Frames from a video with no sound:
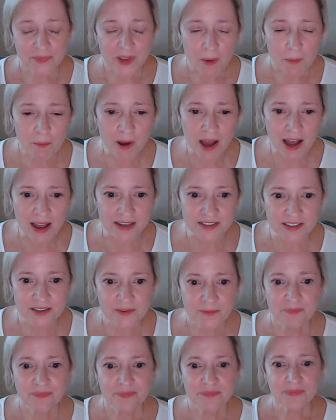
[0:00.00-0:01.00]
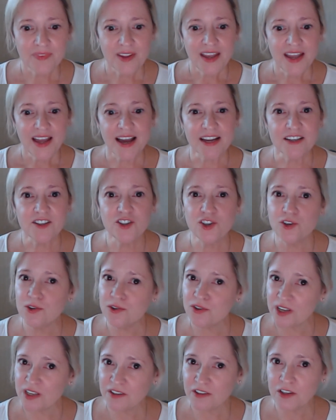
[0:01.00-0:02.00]
But I do
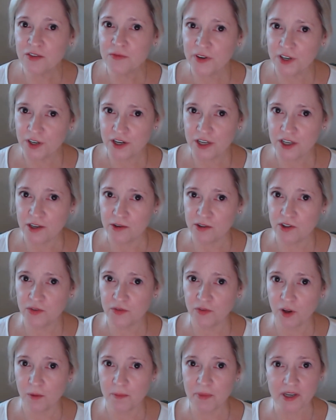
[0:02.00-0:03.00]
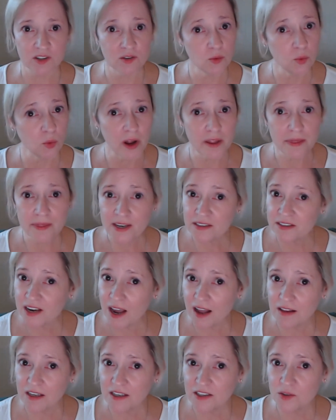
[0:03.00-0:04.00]
think they're very useful because, one, they
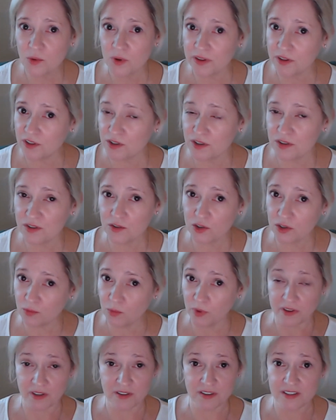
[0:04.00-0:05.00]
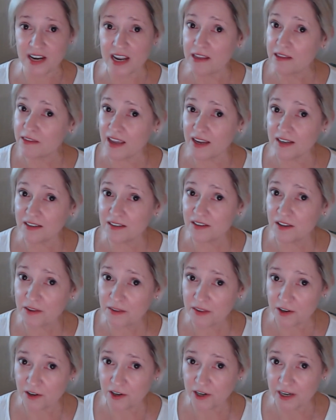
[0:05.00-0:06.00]
tell us what the state thinks the
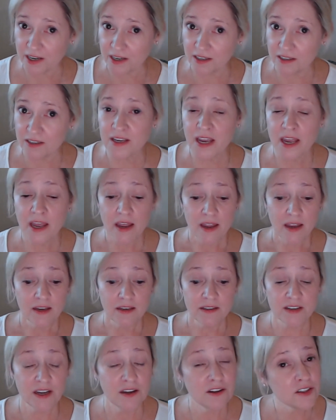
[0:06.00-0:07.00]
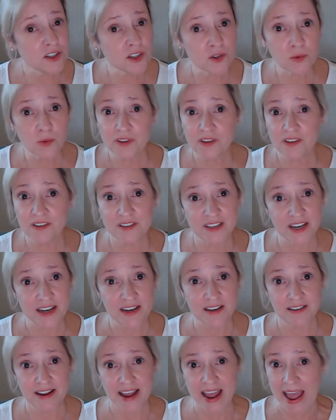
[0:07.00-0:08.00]
theory is, tells us what the
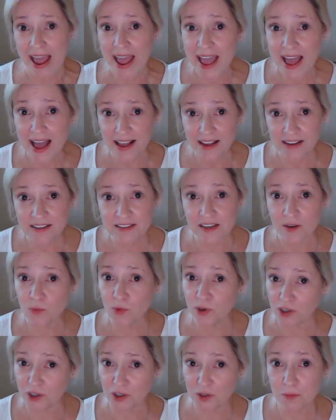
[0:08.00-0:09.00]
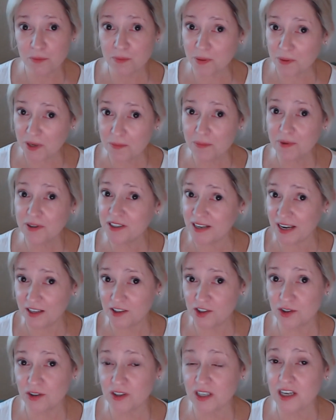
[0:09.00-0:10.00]
state has and what could be
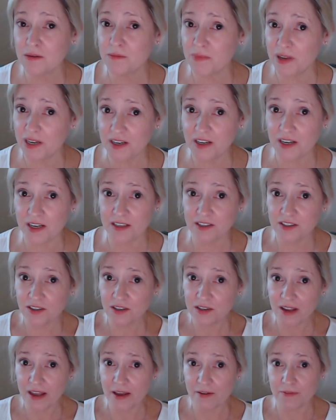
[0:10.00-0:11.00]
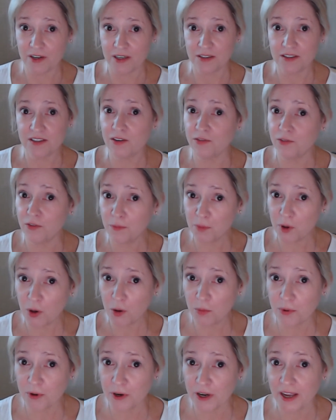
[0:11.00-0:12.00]
potentially admitted into evidence if
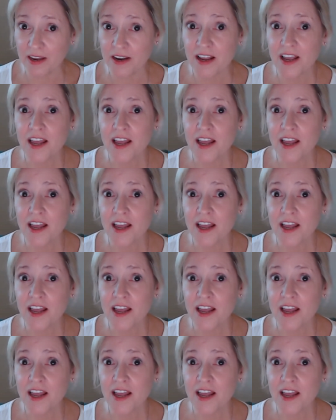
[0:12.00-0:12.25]
appropriate.